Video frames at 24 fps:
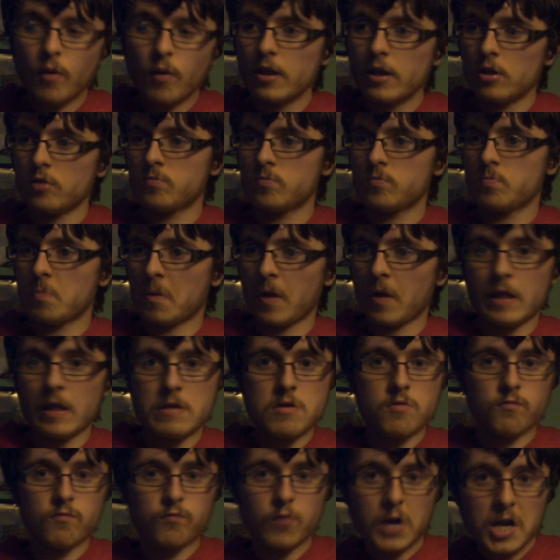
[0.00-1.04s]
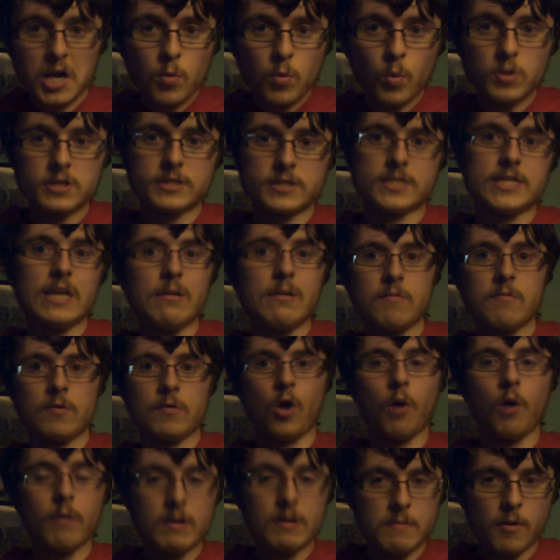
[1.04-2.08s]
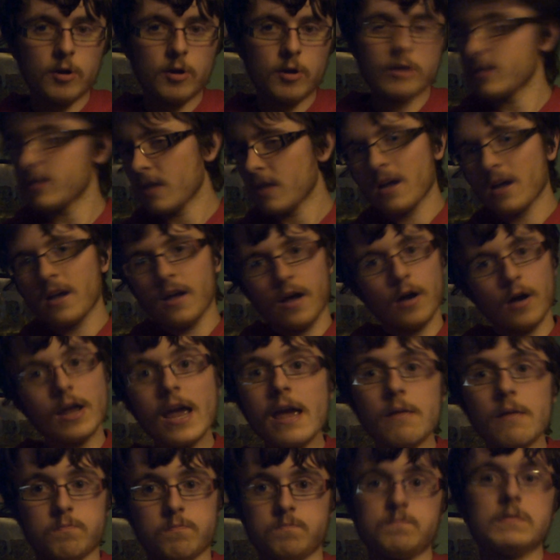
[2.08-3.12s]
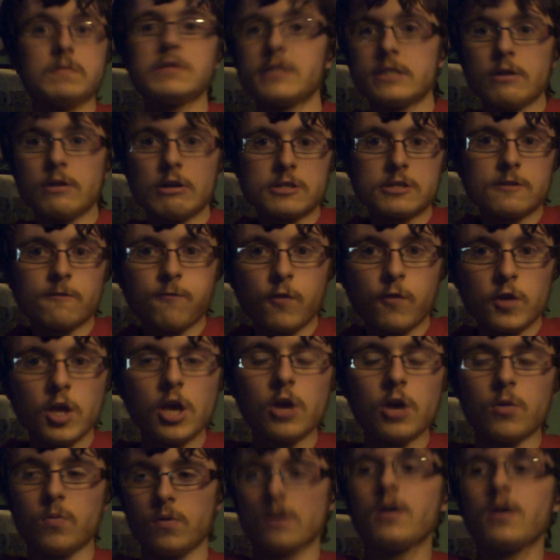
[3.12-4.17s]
and you really want to see him in the comedy moments, okay, the series is for you.